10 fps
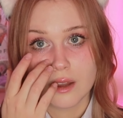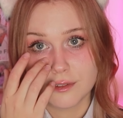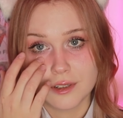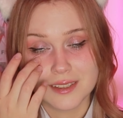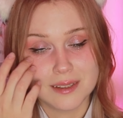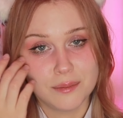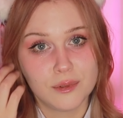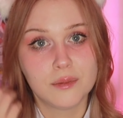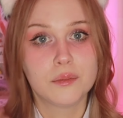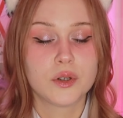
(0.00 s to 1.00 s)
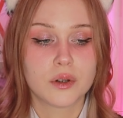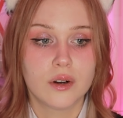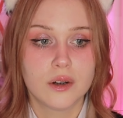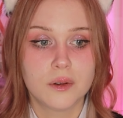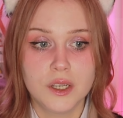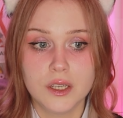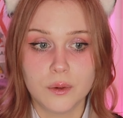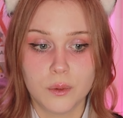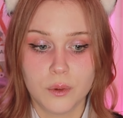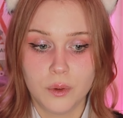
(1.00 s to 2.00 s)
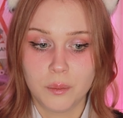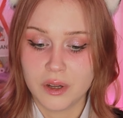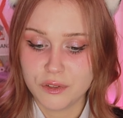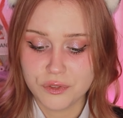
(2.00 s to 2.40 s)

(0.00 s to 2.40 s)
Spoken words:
for example, Mercari or My